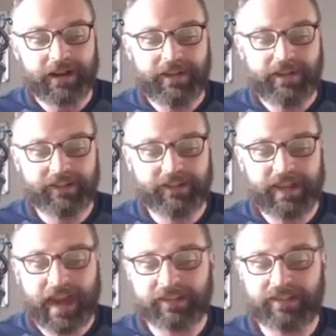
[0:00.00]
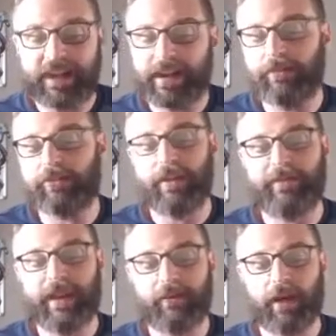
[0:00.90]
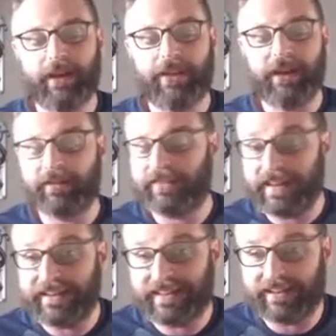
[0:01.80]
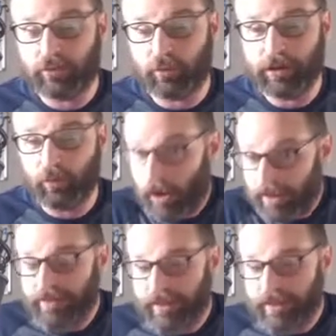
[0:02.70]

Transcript: The exact same subnet right there, 10.10.21.